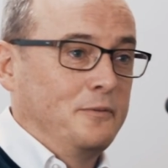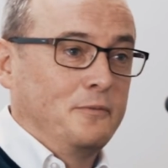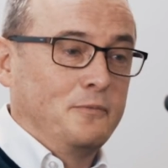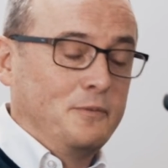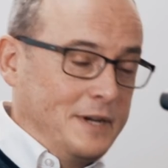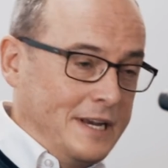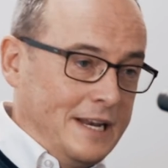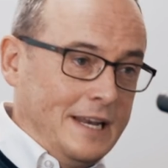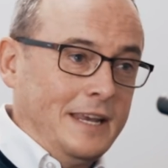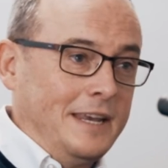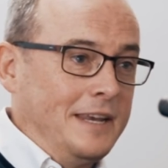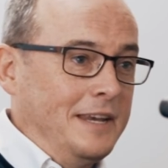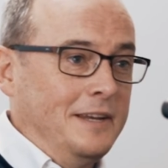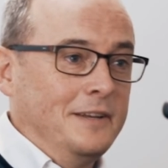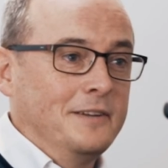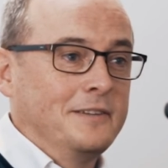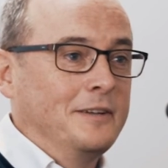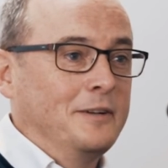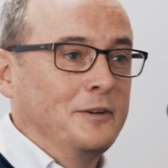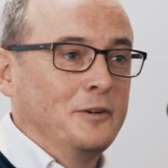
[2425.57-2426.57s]
really
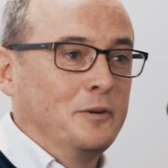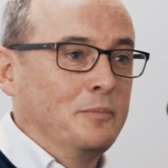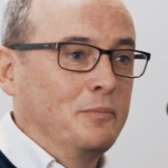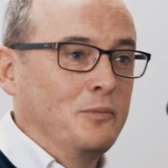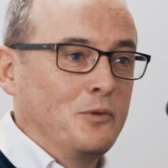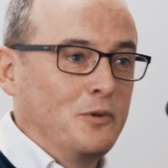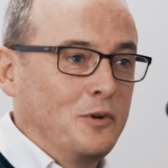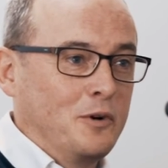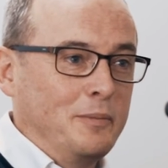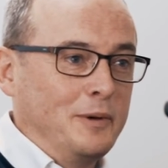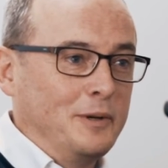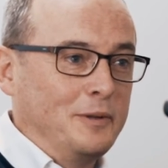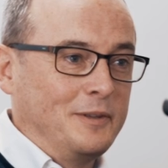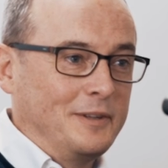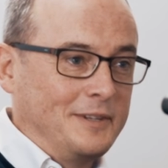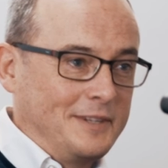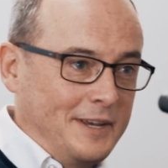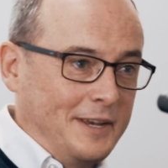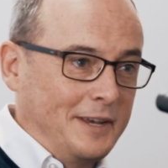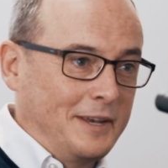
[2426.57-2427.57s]
keen to learn more about the
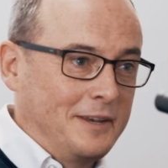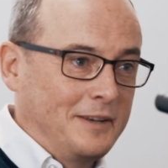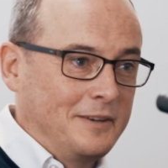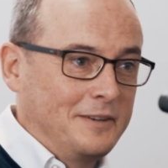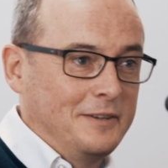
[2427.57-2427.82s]
tech.